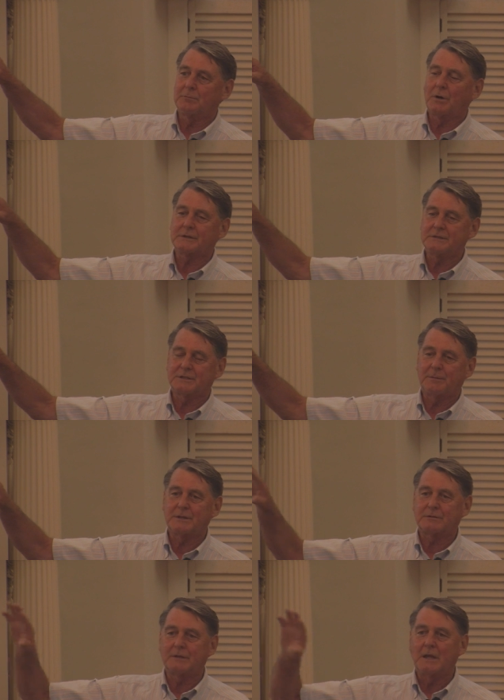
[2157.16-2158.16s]
Boston
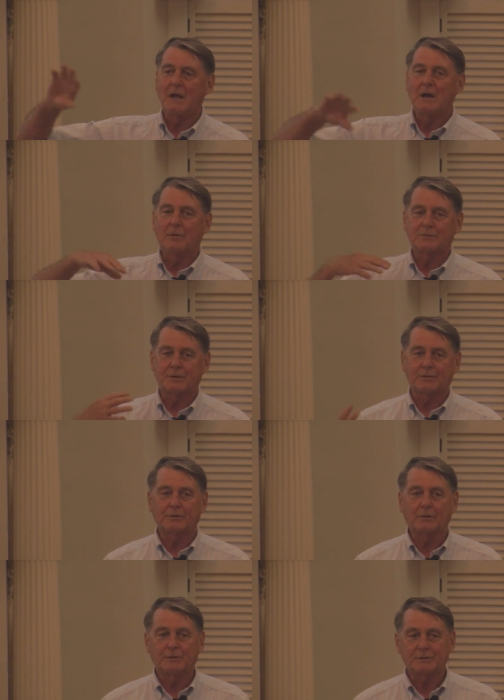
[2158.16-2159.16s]
Dispensary was the
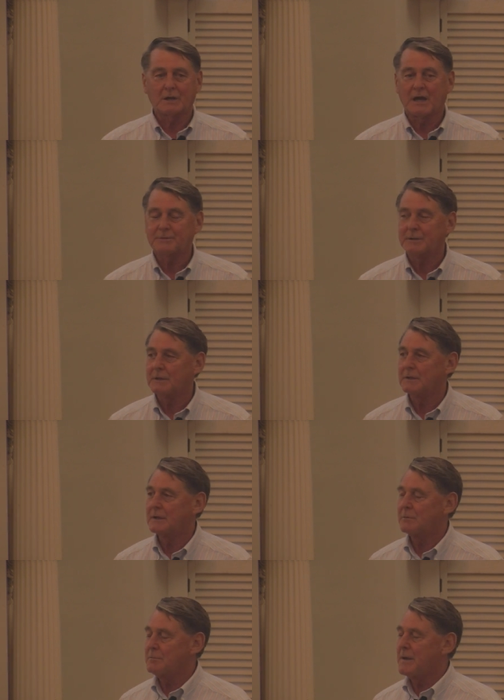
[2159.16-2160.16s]
third oldest hospital
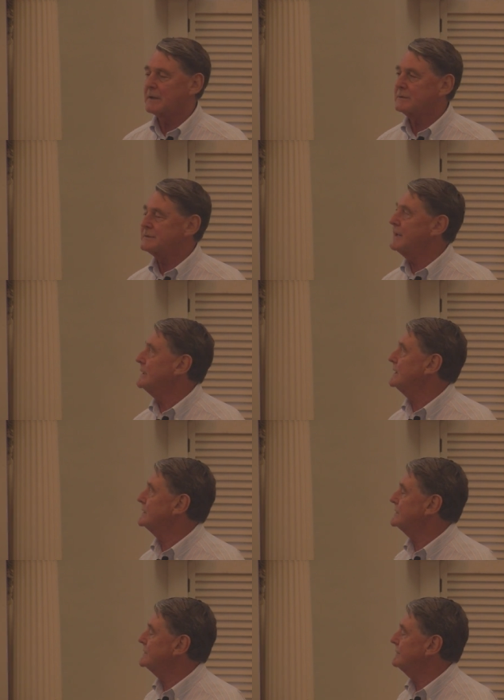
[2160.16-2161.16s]
uh, medical
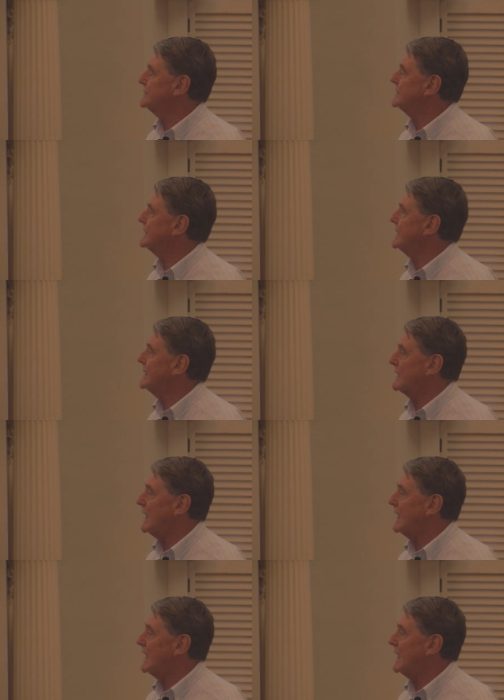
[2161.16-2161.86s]
uh, facility in the